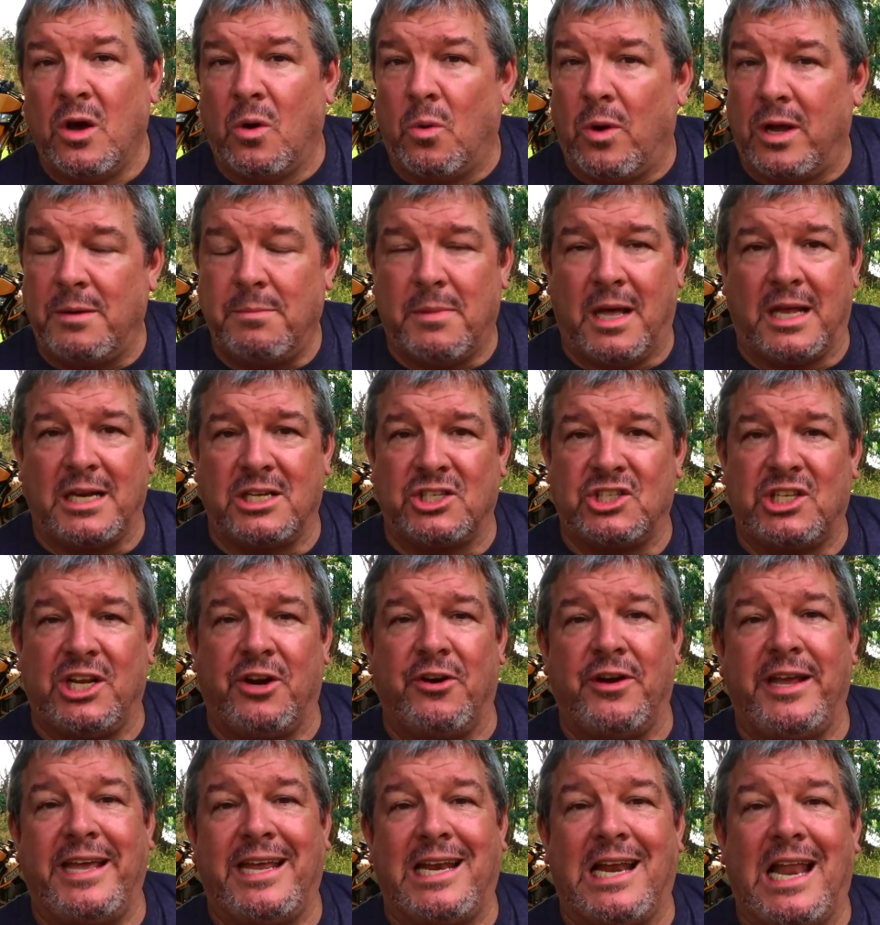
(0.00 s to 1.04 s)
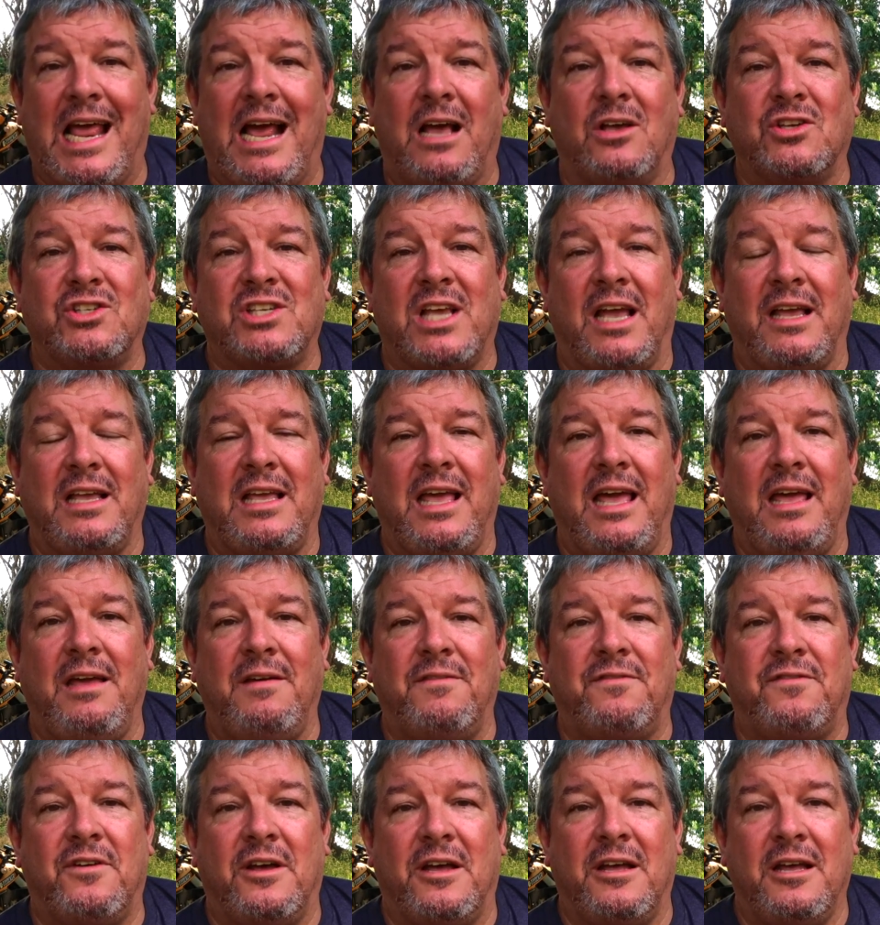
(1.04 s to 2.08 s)
One monastery in Laos, I
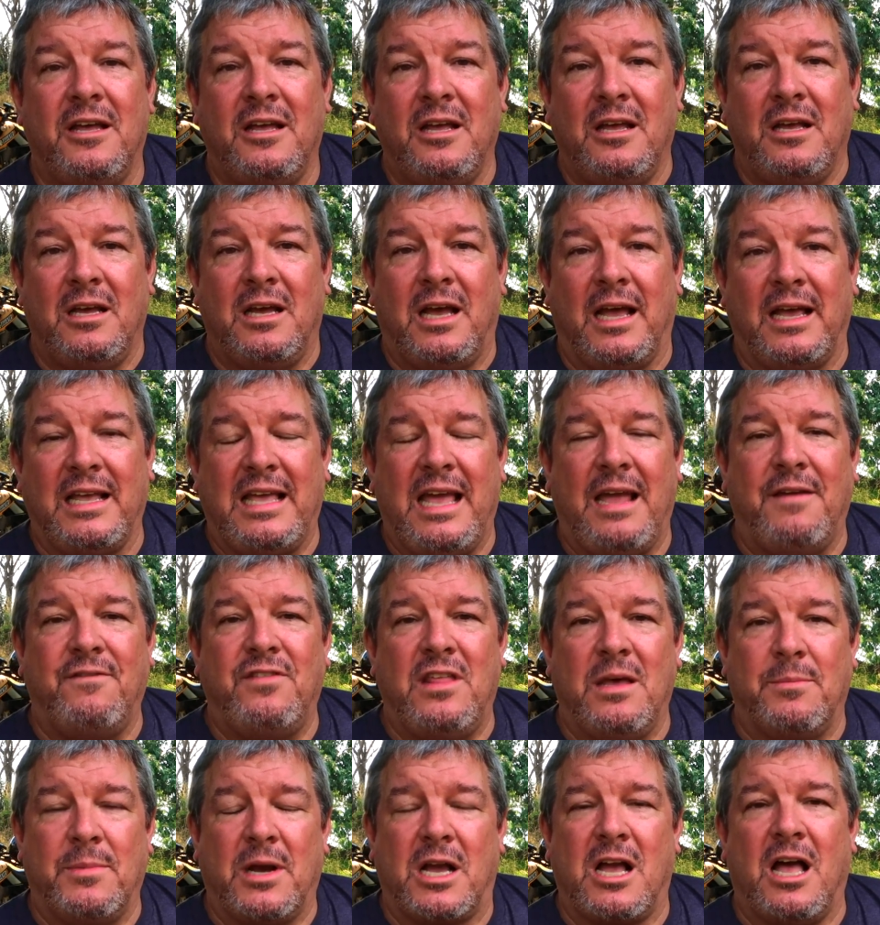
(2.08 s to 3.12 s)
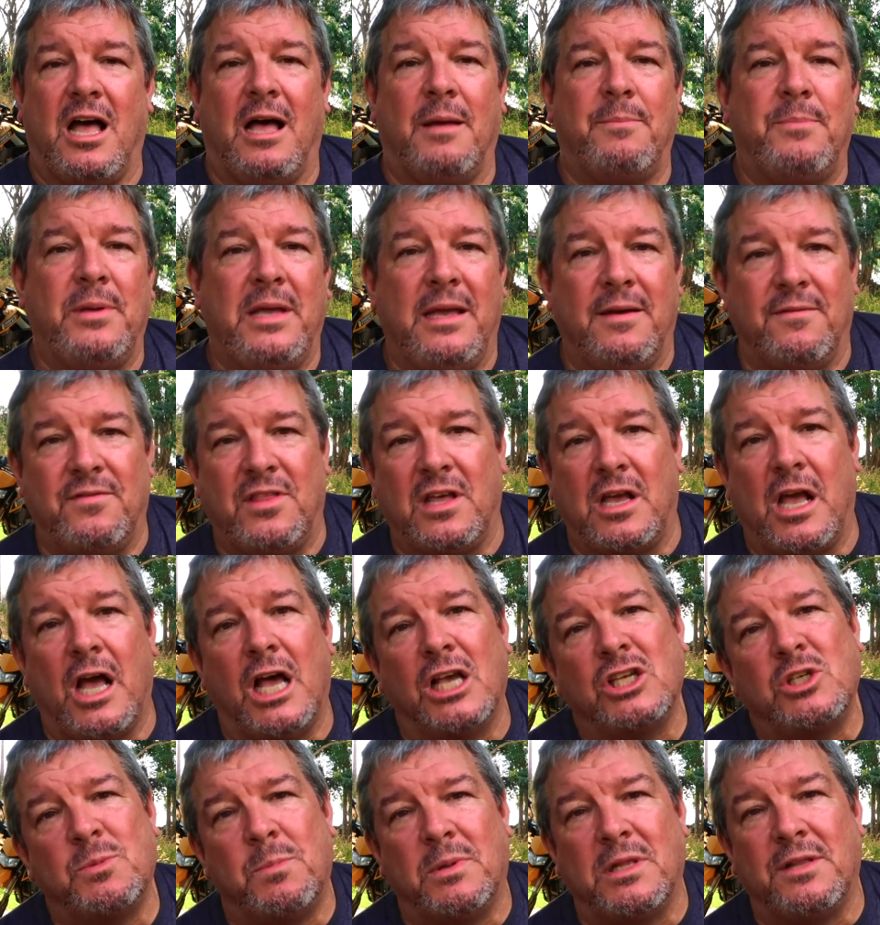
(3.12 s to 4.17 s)
gave them a copy of the
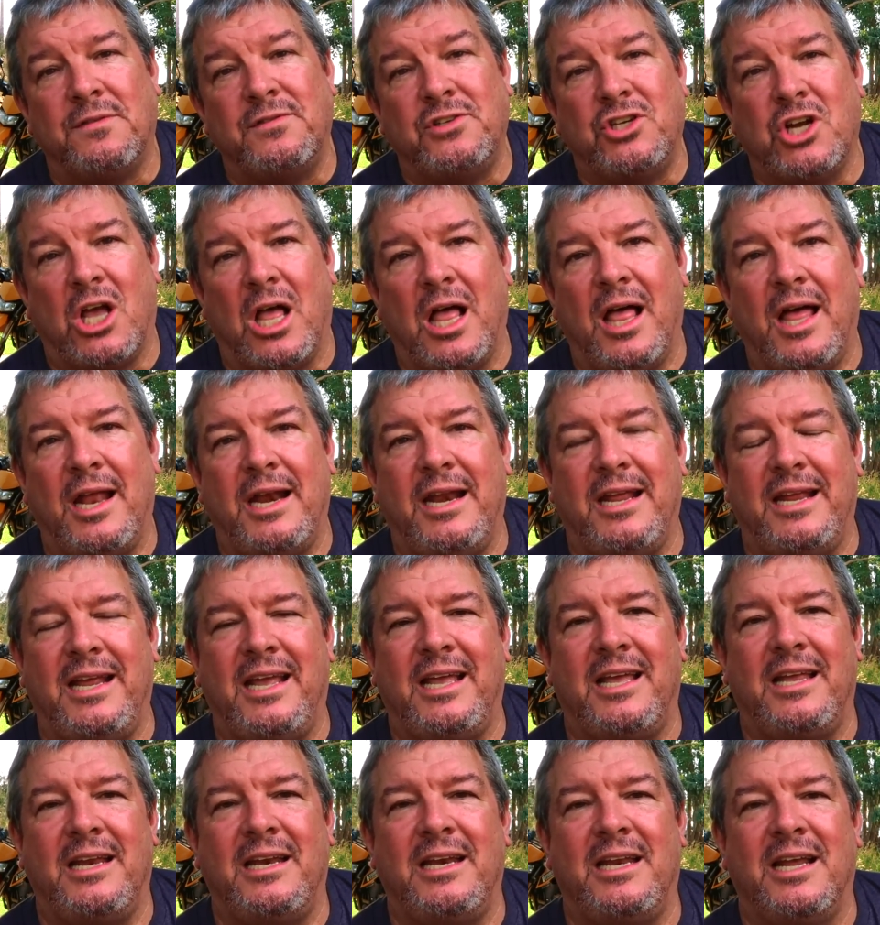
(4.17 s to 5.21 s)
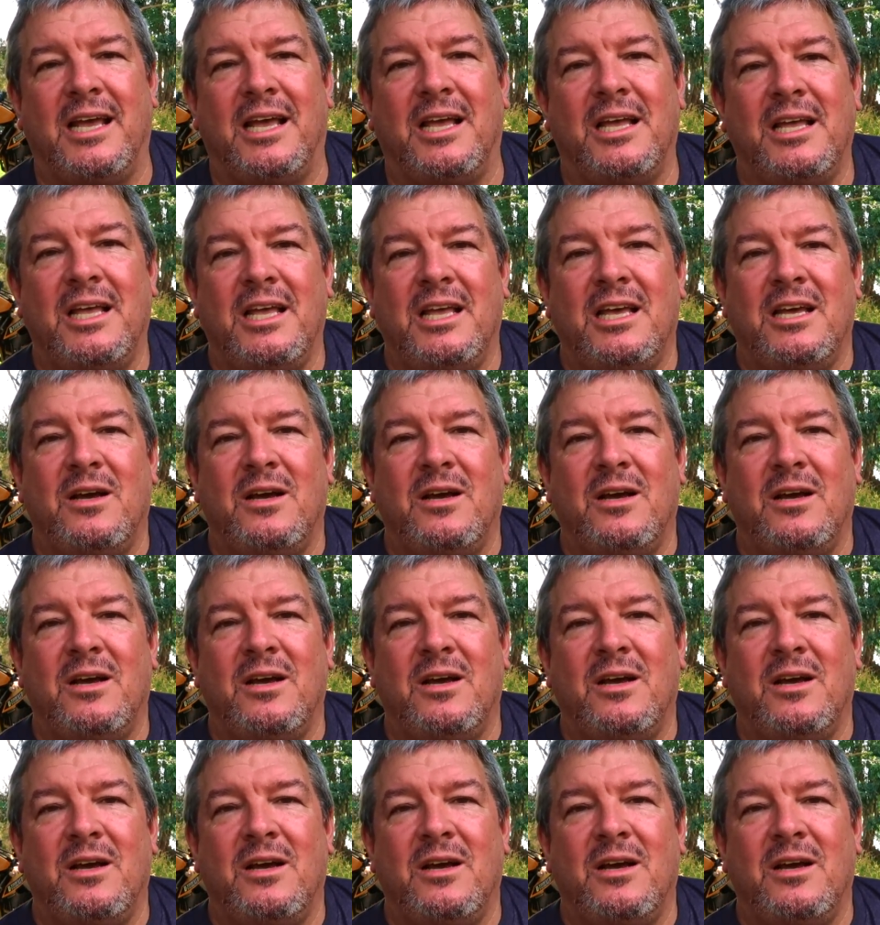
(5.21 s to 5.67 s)
Gospel of John, and